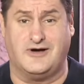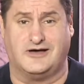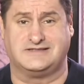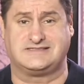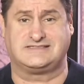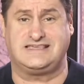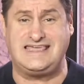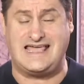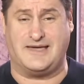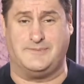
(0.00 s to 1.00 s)
on
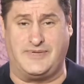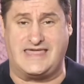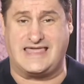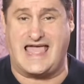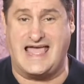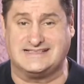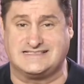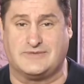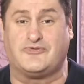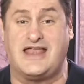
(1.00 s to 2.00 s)
CBS.
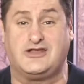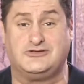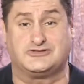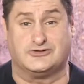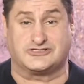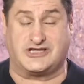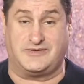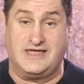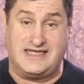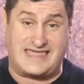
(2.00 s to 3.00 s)
It's a brand new talk show.
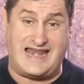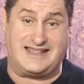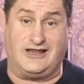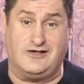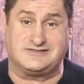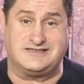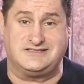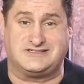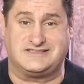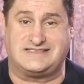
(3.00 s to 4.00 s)
Kelly
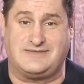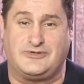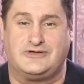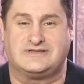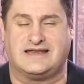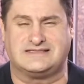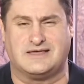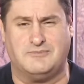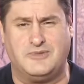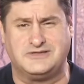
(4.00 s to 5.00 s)
Clarkson just debuted, and it's
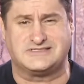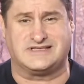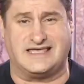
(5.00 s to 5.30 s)
a monster